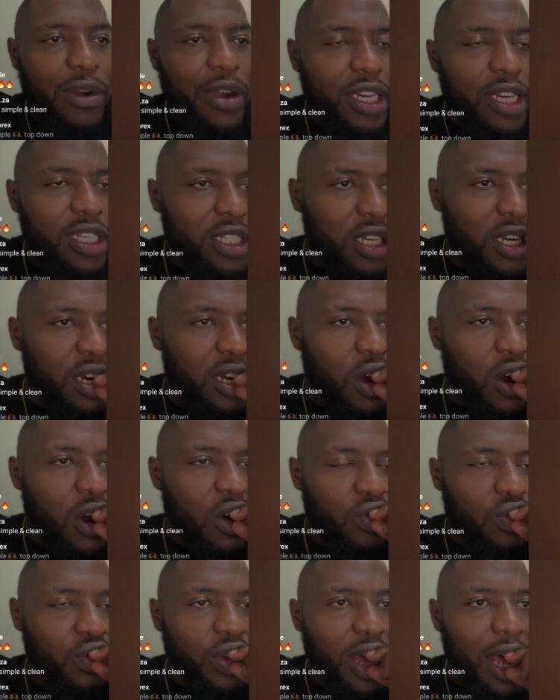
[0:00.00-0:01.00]
direction
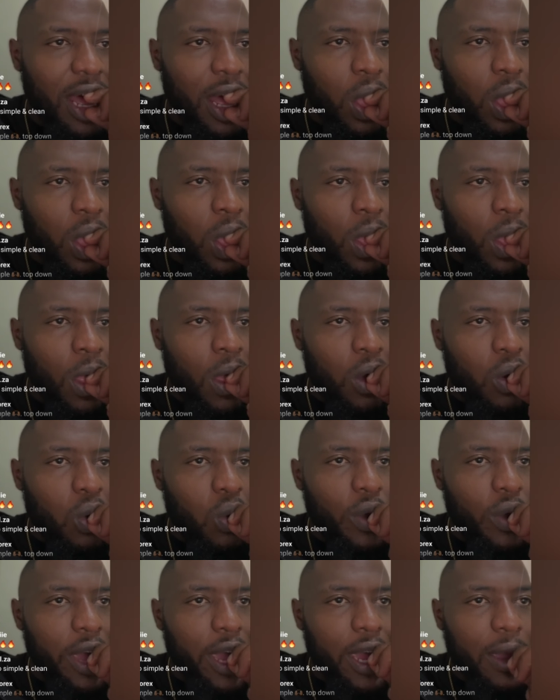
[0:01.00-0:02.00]
of
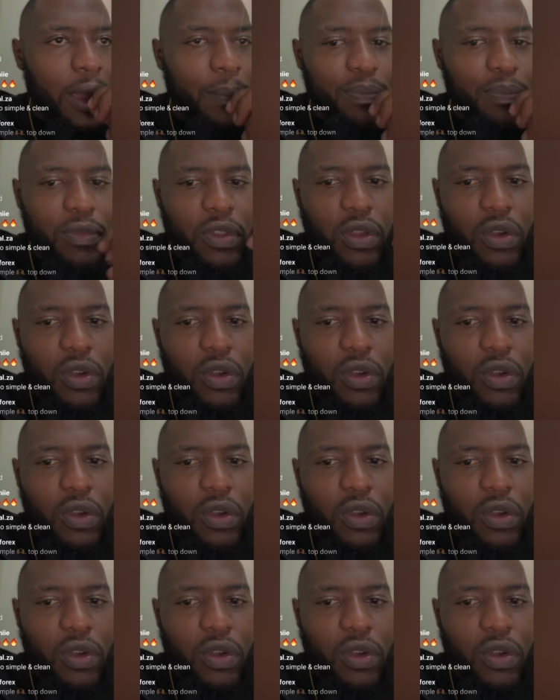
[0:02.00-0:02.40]
where